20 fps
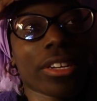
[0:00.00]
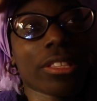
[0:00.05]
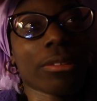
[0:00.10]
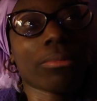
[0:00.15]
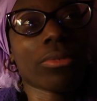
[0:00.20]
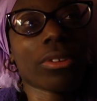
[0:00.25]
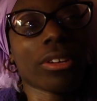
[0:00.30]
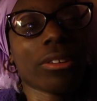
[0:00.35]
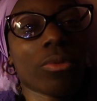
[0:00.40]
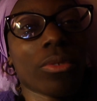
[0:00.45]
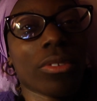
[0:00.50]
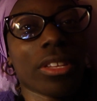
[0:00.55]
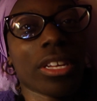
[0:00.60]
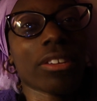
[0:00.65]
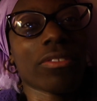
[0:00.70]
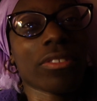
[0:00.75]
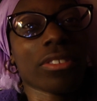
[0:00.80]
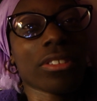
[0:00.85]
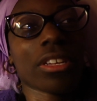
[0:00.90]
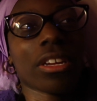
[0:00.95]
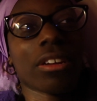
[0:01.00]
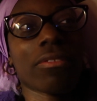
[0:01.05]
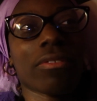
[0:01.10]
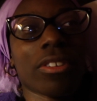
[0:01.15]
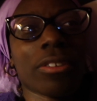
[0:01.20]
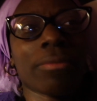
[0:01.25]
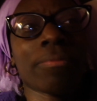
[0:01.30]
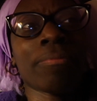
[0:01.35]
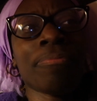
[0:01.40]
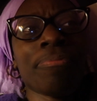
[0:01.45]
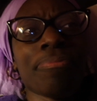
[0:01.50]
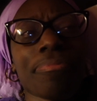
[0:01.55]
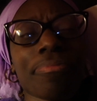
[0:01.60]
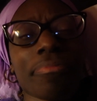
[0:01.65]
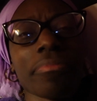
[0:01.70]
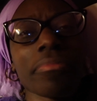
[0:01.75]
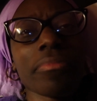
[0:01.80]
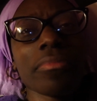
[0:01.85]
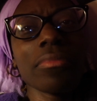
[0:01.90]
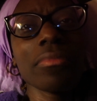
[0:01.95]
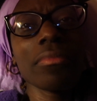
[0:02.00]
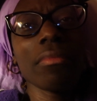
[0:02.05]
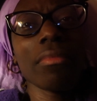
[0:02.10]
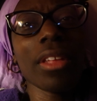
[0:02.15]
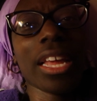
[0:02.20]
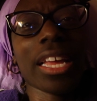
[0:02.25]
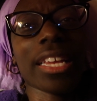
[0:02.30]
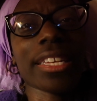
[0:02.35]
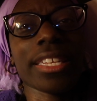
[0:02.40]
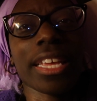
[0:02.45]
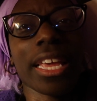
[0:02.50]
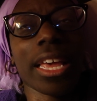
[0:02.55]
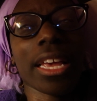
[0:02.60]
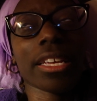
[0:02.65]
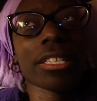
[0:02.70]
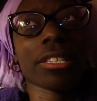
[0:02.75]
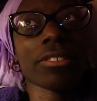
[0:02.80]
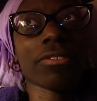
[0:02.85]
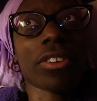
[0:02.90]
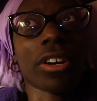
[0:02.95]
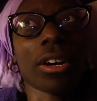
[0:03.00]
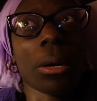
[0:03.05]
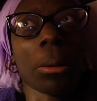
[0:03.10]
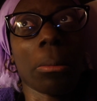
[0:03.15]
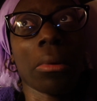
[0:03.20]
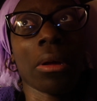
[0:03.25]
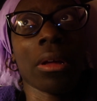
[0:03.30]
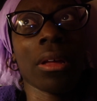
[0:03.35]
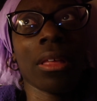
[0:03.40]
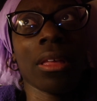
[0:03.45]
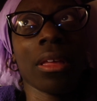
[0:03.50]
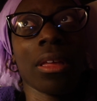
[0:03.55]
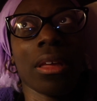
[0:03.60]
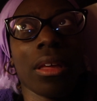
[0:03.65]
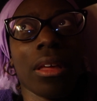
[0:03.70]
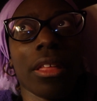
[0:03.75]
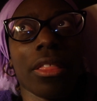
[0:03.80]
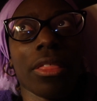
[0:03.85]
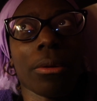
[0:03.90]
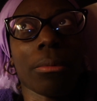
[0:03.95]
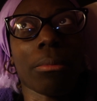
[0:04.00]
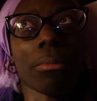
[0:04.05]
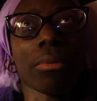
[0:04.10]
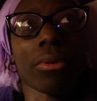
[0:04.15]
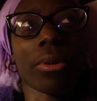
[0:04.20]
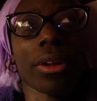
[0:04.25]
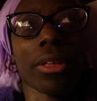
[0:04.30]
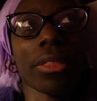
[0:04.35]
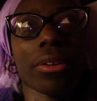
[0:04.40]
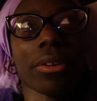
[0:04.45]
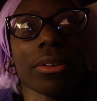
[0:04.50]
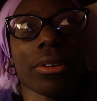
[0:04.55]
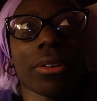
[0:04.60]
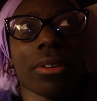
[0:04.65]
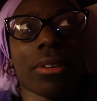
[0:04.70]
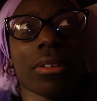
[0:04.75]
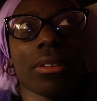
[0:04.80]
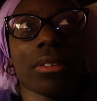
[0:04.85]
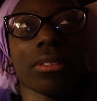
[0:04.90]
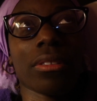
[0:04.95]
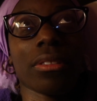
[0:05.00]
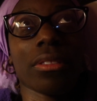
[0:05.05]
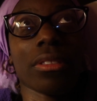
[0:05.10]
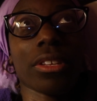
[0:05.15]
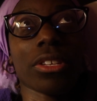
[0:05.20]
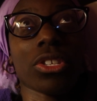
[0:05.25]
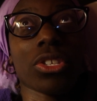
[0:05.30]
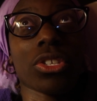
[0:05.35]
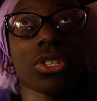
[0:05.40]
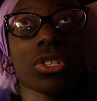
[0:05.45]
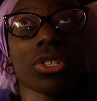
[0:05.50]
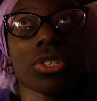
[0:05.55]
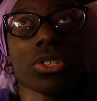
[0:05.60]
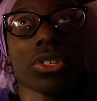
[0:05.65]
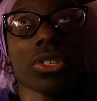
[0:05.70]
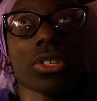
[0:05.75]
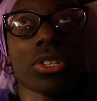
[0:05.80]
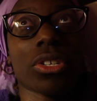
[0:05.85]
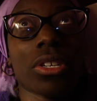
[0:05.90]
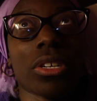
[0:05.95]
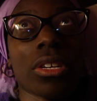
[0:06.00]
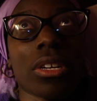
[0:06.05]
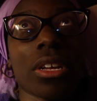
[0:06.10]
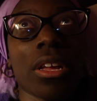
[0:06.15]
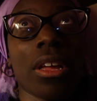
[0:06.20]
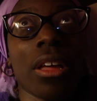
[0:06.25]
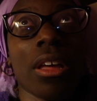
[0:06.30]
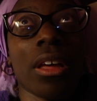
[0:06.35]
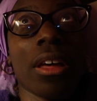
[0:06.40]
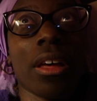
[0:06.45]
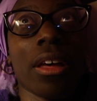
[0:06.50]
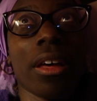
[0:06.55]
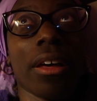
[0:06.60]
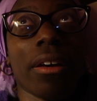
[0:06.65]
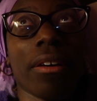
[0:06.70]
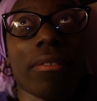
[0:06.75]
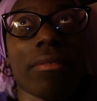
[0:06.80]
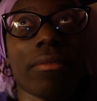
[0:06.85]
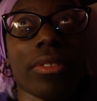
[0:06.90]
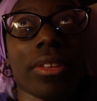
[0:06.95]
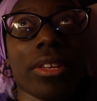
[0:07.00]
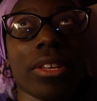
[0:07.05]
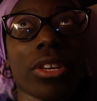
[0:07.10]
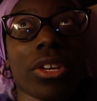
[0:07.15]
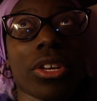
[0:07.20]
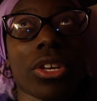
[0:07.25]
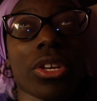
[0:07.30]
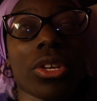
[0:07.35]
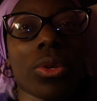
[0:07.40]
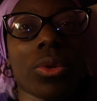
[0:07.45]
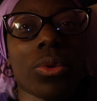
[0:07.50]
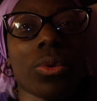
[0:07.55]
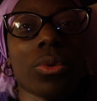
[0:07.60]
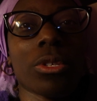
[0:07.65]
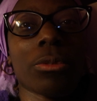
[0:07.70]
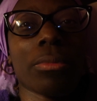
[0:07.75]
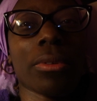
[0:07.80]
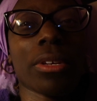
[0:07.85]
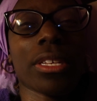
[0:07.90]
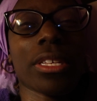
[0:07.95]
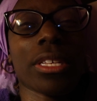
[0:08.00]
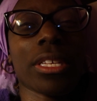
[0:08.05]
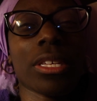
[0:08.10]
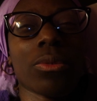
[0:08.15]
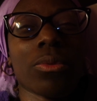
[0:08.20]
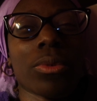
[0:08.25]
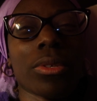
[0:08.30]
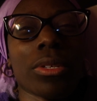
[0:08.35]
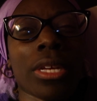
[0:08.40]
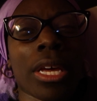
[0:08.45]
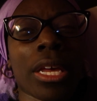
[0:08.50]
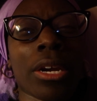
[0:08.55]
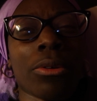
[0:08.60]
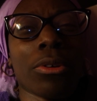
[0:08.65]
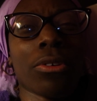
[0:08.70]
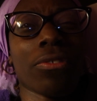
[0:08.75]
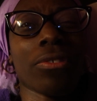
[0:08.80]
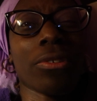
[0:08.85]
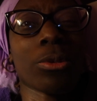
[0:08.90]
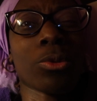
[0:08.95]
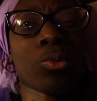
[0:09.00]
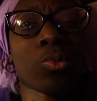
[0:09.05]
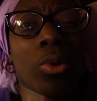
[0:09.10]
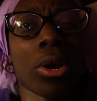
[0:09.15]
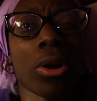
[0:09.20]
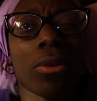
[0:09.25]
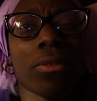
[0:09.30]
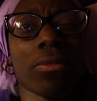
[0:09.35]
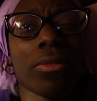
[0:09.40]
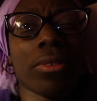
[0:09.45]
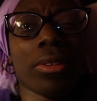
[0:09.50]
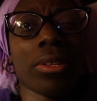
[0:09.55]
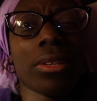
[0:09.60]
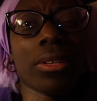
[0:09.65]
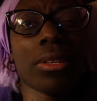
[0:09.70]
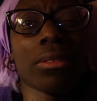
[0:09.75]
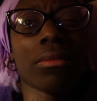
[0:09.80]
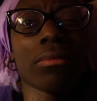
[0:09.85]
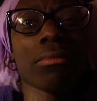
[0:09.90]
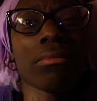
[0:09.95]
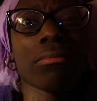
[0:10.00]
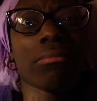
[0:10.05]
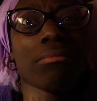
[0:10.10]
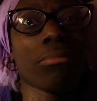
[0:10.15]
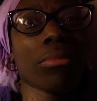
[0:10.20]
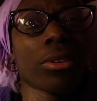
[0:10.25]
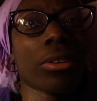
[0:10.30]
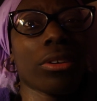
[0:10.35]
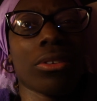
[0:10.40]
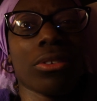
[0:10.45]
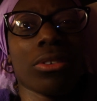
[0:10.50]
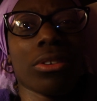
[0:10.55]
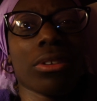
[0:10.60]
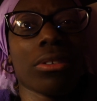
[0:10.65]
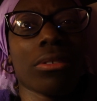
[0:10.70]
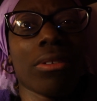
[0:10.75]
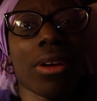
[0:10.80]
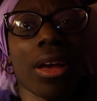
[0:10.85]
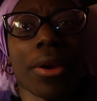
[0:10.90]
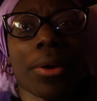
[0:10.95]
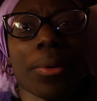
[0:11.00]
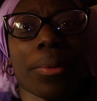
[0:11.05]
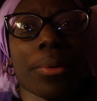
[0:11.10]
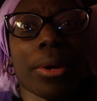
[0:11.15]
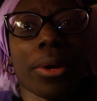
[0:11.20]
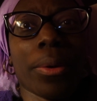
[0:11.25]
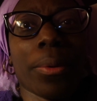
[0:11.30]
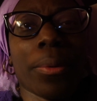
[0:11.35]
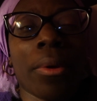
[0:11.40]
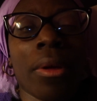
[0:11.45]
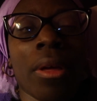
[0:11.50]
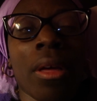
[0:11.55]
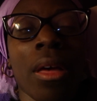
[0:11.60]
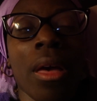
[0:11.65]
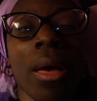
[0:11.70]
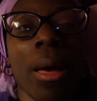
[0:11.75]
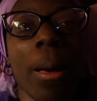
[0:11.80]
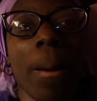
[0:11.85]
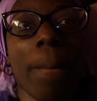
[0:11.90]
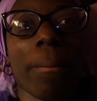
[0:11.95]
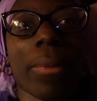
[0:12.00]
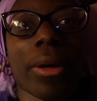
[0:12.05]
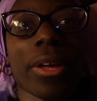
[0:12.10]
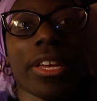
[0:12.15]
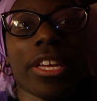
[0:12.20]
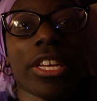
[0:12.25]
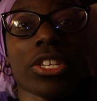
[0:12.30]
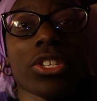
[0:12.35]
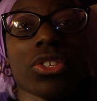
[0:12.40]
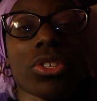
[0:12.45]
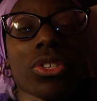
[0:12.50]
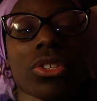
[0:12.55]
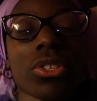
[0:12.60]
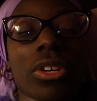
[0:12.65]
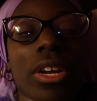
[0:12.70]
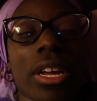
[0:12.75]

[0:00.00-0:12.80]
at the point where they discover a text from the sister of the accused, because he was, I don't know if he was wrongfully put in jail, I don't know, but his sister